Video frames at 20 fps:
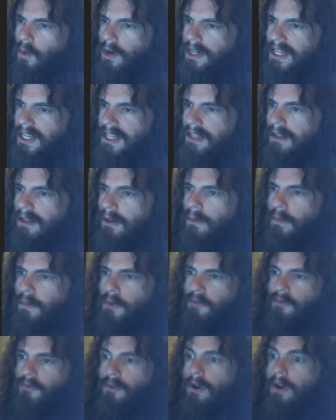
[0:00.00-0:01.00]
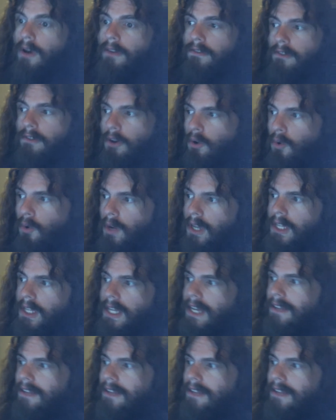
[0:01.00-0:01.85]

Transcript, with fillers: did the withdrawal so quickly.